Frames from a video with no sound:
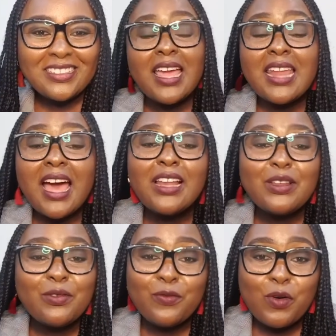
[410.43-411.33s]
And I
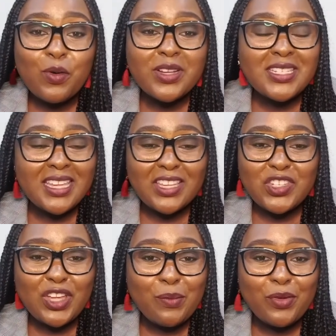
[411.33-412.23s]
look forward to
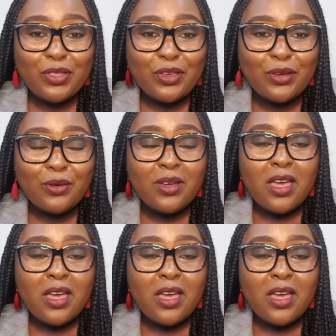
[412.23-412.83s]
catching up with you